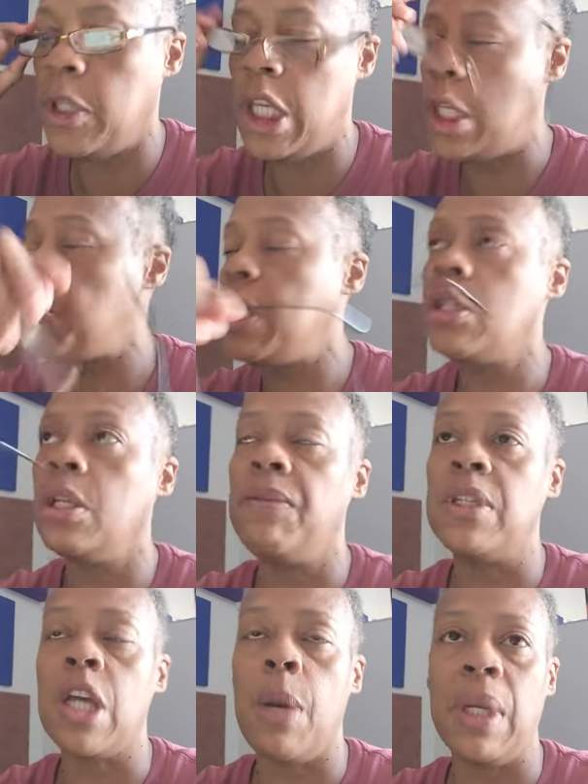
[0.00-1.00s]
Especially
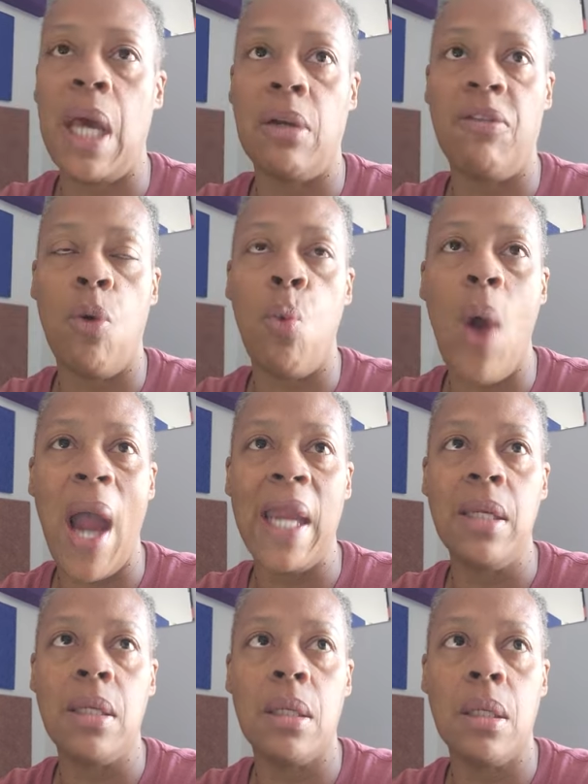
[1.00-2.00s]
if it's coming out of a
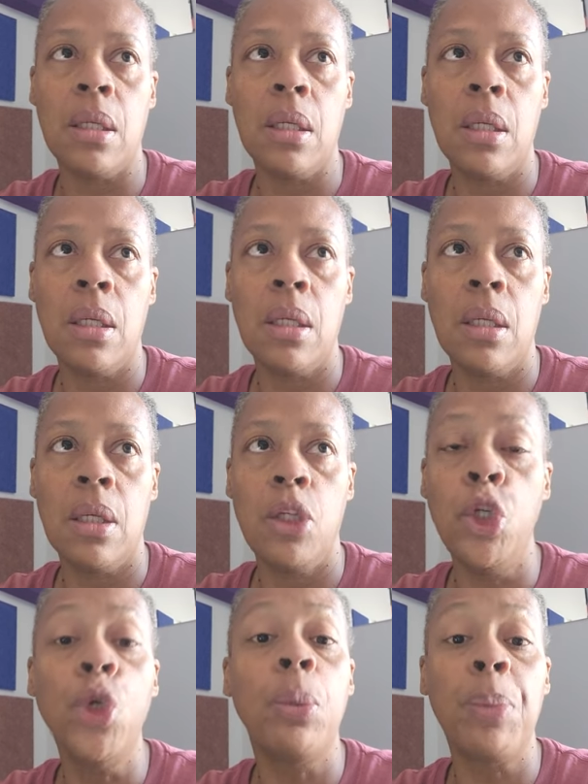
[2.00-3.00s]
white,
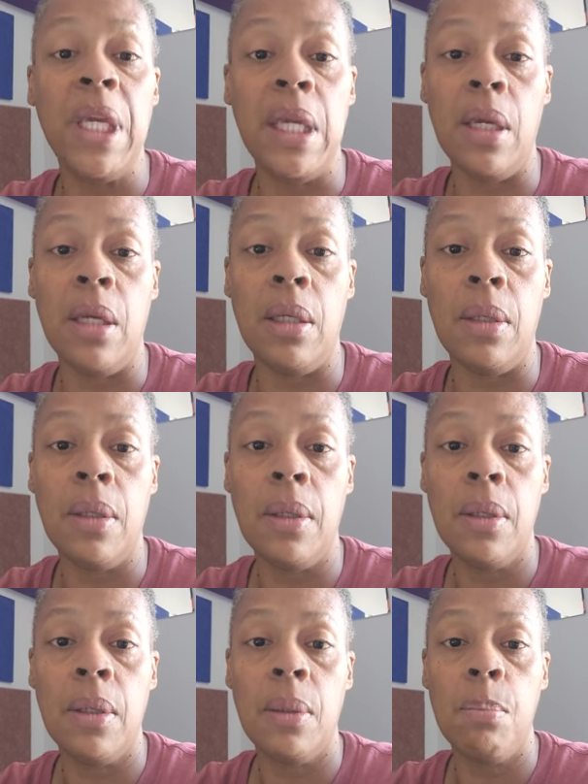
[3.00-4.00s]
European,
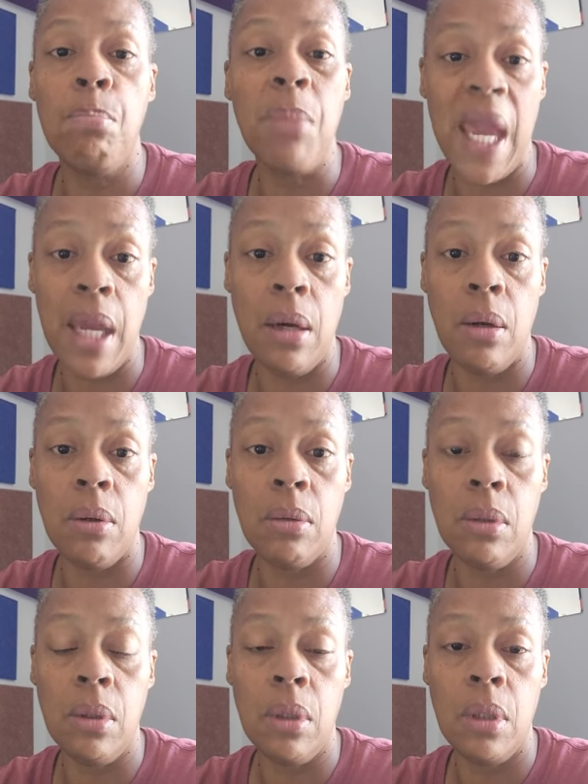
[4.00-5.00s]

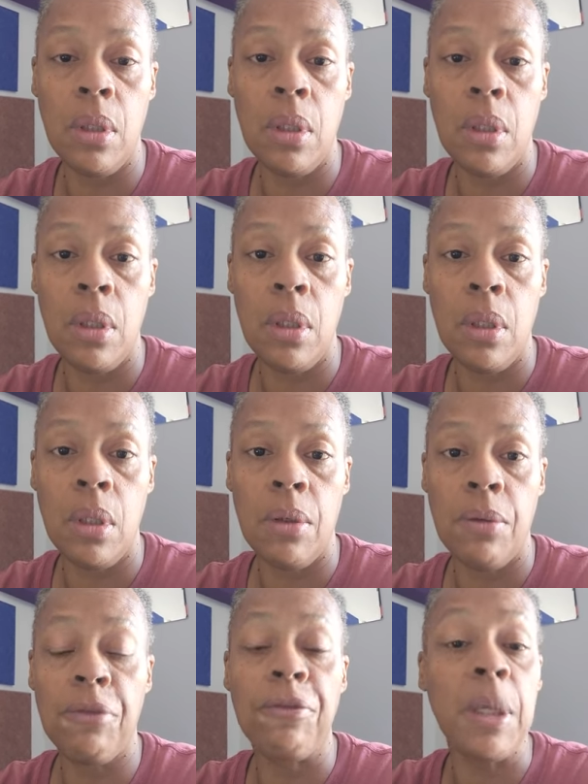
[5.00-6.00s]
male,
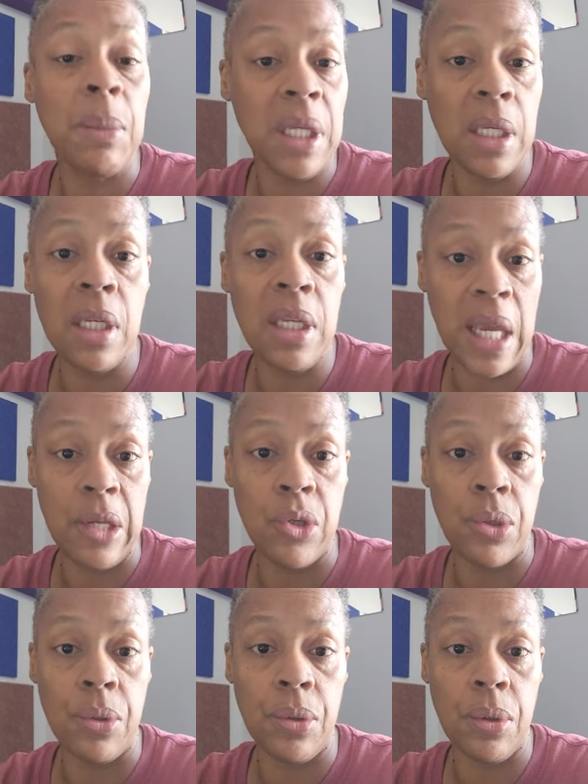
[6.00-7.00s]
feminine in
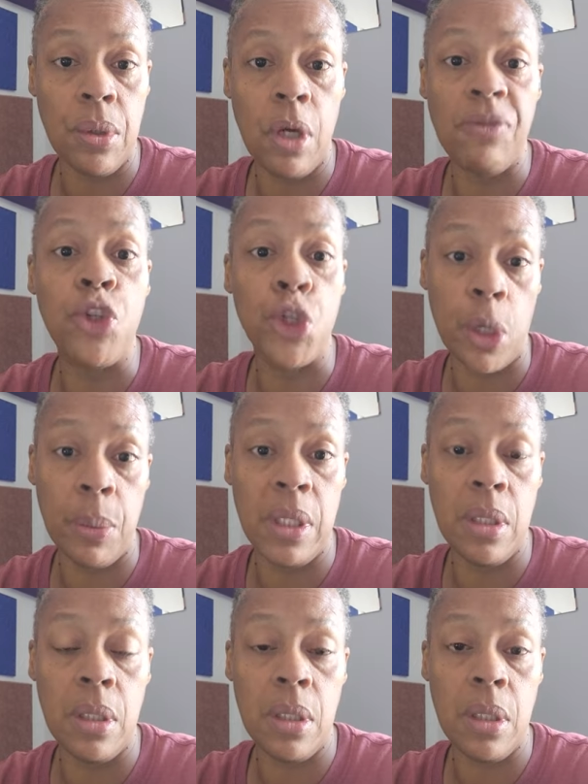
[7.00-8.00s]
nature, of
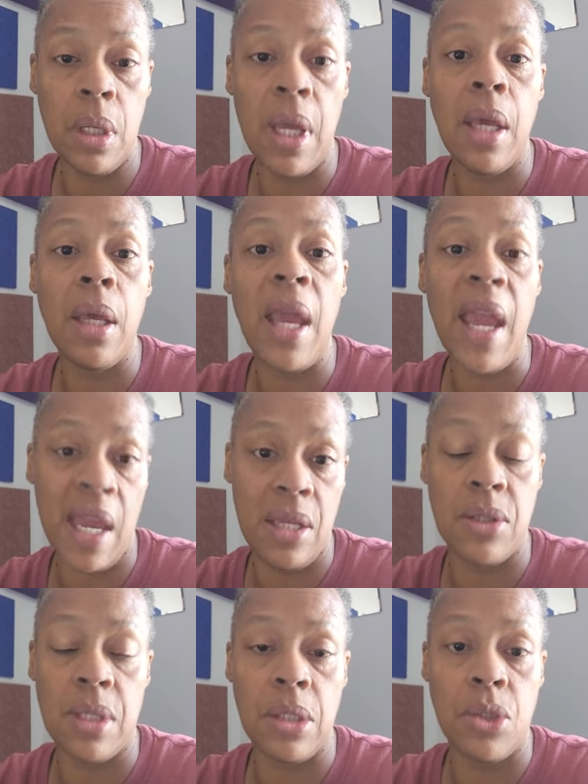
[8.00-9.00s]
German
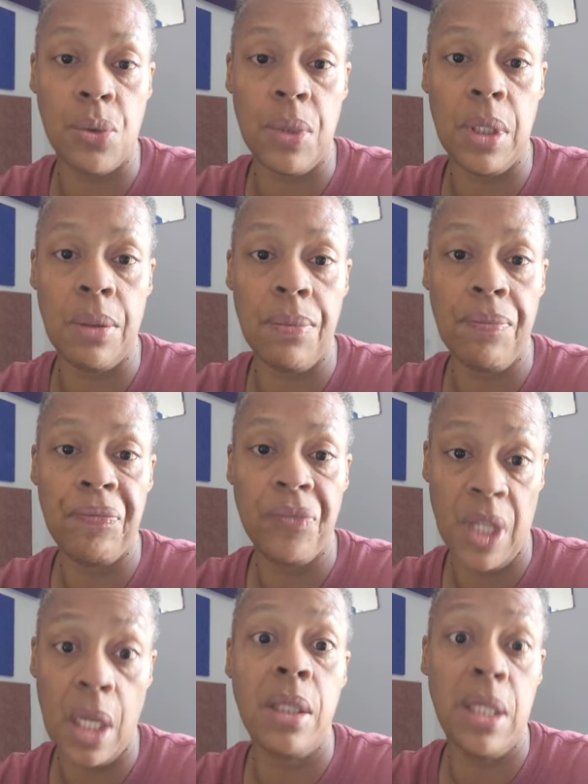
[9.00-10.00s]
ancestry.
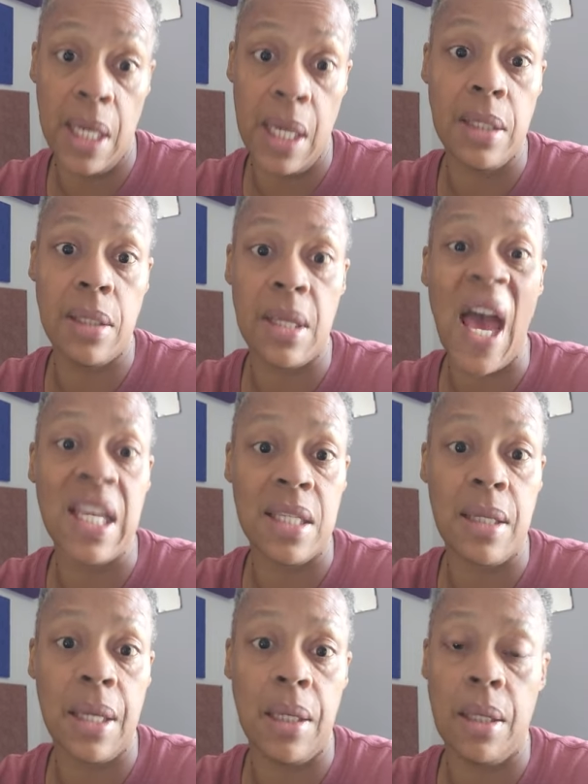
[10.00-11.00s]
Yes, I
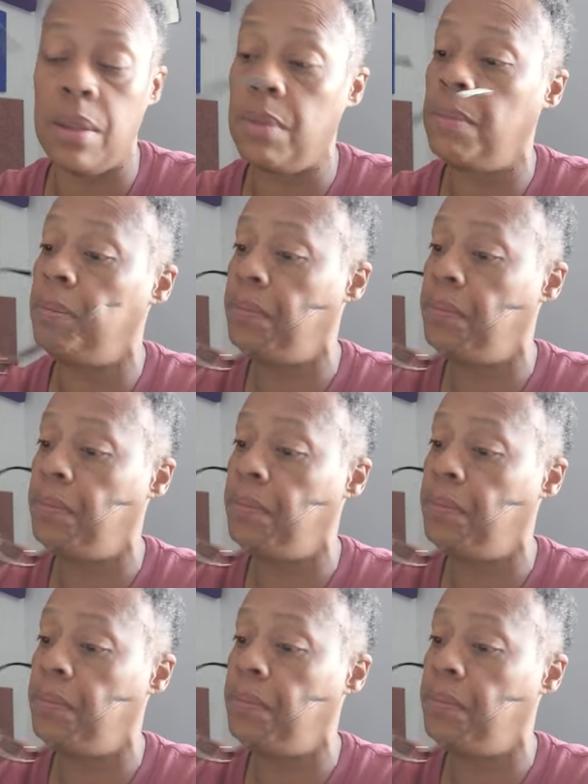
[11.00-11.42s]
said it.